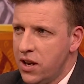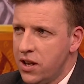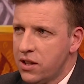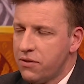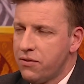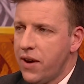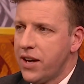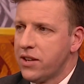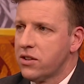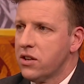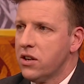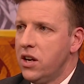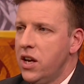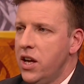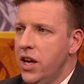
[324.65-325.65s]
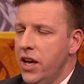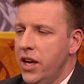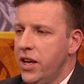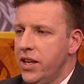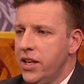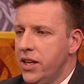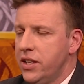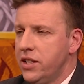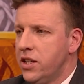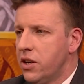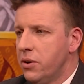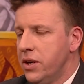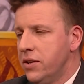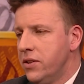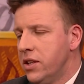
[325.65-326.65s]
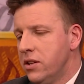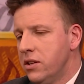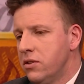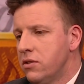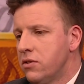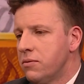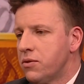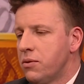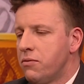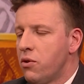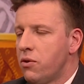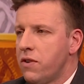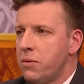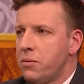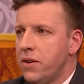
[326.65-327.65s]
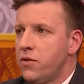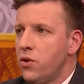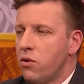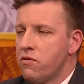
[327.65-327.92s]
The fact that the royal family have not